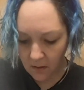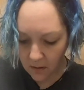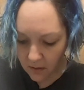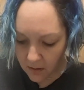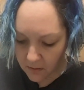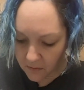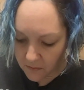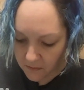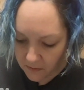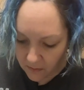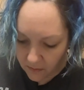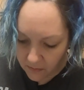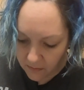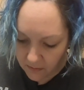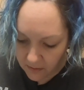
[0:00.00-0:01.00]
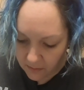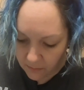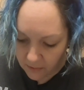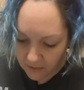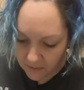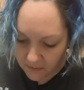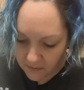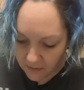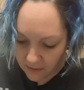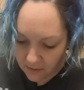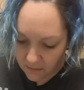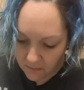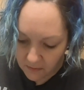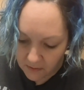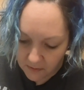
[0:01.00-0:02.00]
and using all the liquid inside
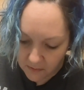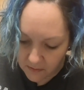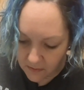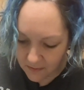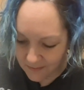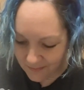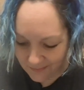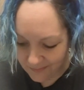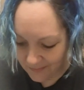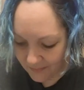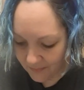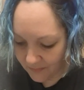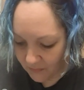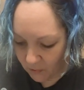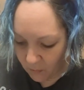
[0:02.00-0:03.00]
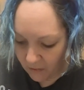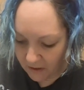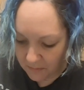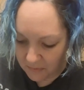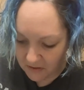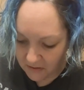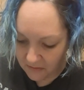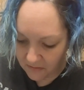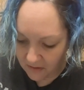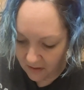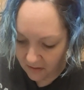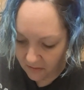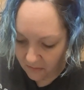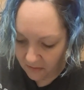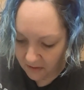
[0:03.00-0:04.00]
of it because the wipes aren't
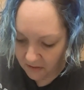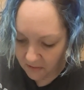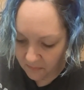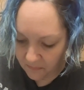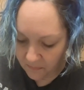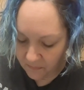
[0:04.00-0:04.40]
that great.